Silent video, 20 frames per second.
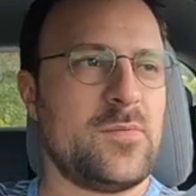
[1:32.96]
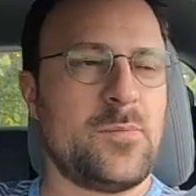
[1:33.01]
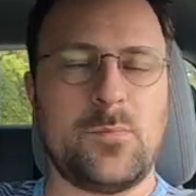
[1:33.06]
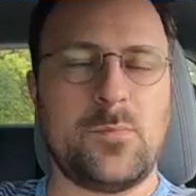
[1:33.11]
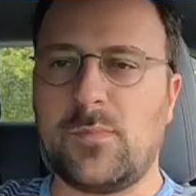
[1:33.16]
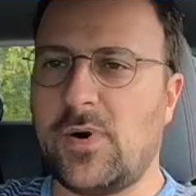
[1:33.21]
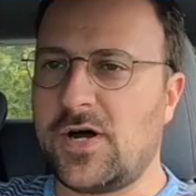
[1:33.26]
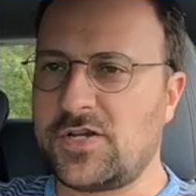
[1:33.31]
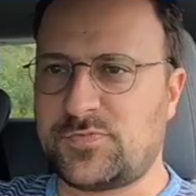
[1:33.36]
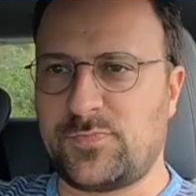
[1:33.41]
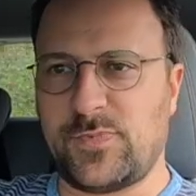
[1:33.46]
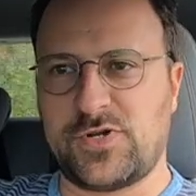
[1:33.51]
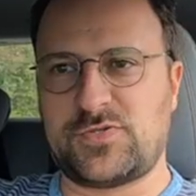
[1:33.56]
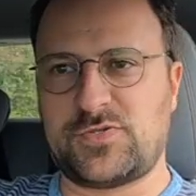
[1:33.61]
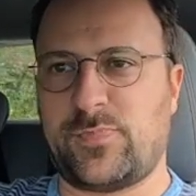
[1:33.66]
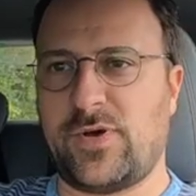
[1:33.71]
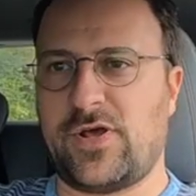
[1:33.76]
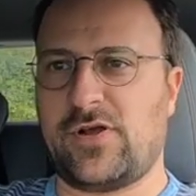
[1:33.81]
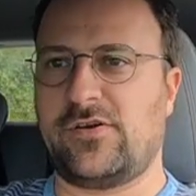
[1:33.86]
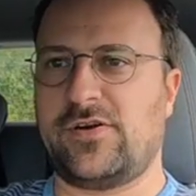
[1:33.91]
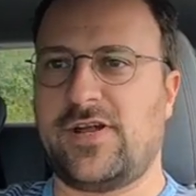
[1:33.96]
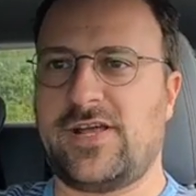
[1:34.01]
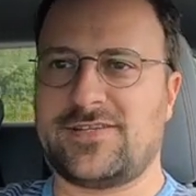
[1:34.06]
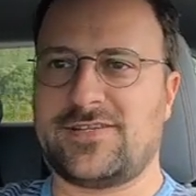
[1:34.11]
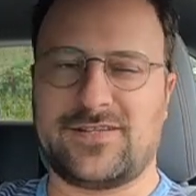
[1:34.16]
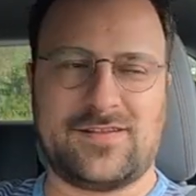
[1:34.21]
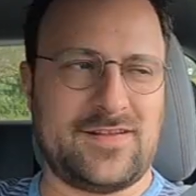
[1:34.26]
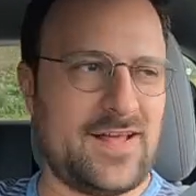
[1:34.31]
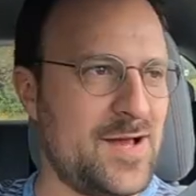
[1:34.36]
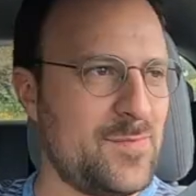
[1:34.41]
much better. It
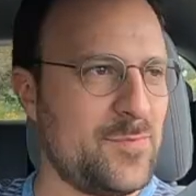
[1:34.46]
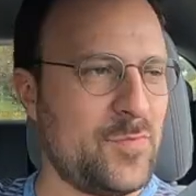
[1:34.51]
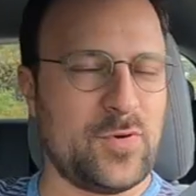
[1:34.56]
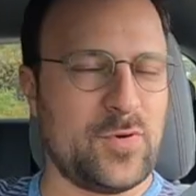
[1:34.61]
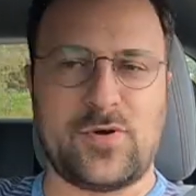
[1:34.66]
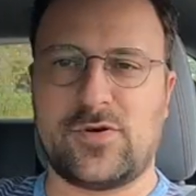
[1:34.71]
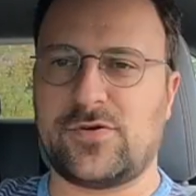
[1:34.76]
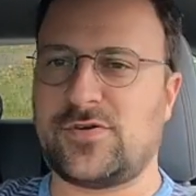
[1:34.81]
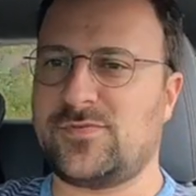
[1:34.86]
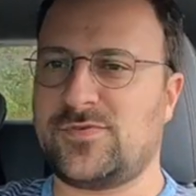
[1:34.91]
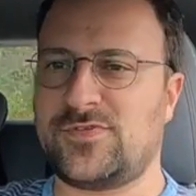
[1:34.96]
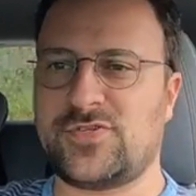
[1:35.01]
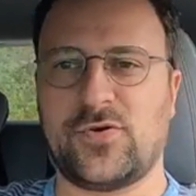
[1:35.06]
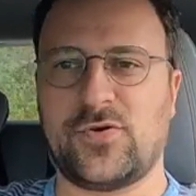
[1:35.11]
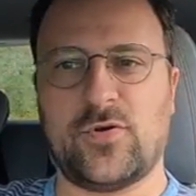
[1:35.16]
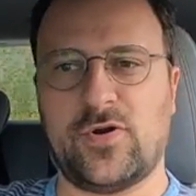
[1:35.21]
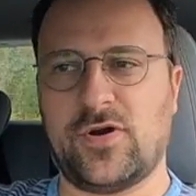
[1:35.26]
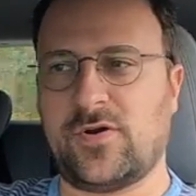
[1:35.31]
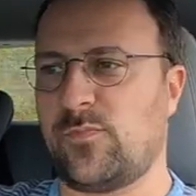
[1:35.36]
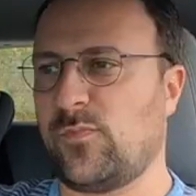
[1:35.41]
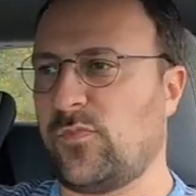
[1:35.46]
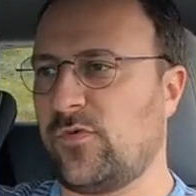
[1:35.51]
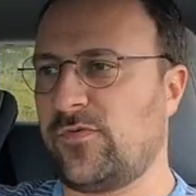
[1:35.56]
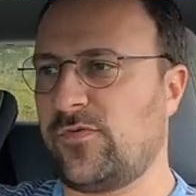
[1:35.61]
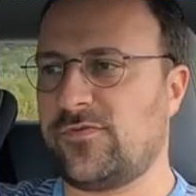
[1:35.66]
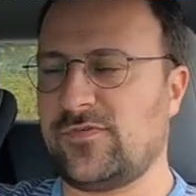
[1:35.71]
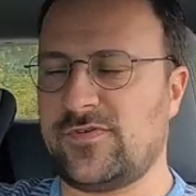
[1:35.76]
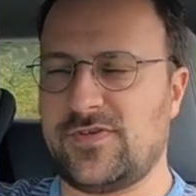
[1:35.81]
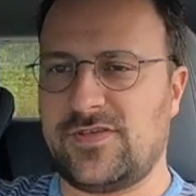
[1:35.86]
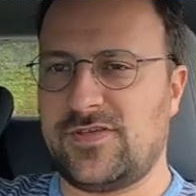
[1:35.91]
has a lot more torque,
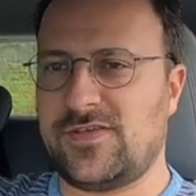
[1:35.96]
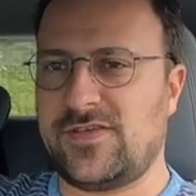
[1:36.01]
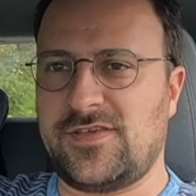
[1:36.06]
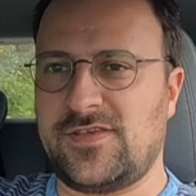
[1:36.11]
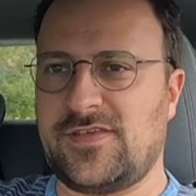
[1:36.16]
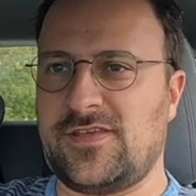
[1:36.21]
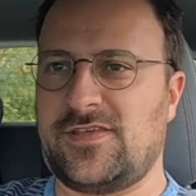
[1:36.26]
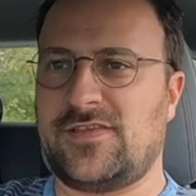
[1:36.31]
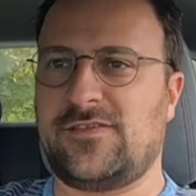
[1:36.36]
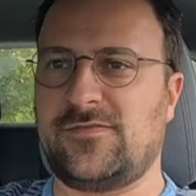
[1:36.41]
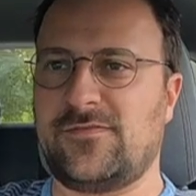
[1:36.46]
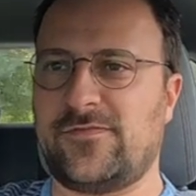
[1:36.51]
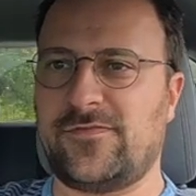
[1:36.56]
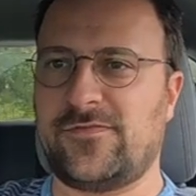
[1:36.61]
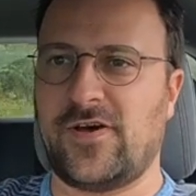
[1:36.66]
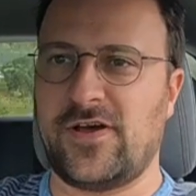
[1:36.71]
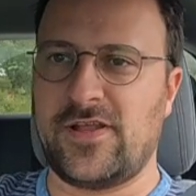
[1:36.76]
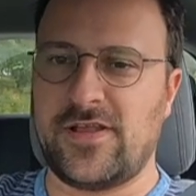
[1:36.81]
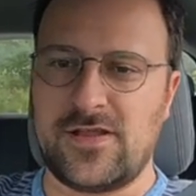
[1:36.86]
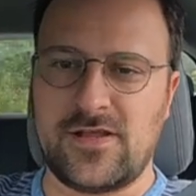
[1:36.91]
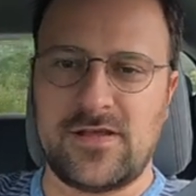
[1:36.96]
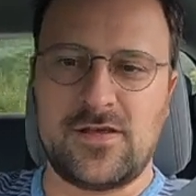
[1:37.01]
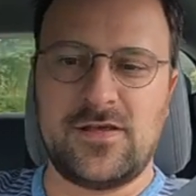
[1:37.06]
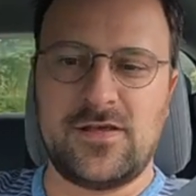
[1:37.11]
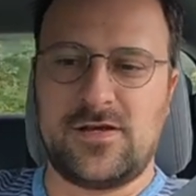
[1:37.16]
more fun,